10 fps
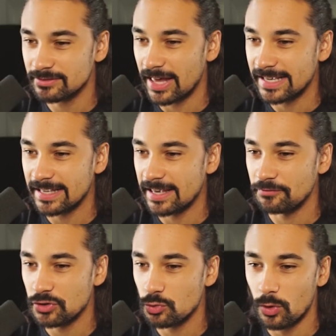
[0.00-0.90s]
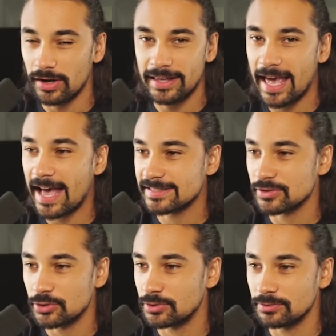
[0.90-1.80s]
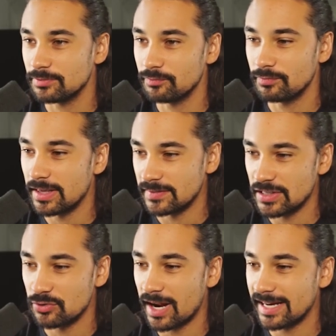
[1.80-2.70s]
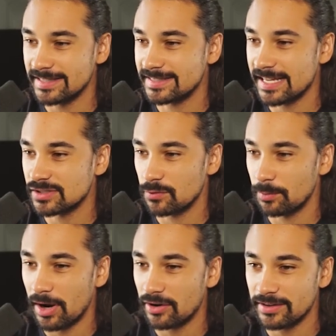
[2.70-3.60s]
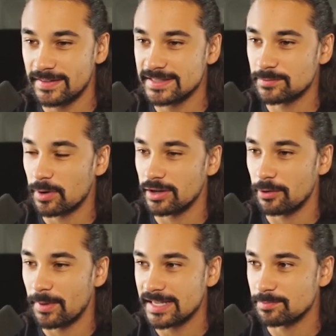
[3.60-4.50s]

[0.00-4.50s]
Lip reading: Like, if you want a castle in the United States of America, this is probably your best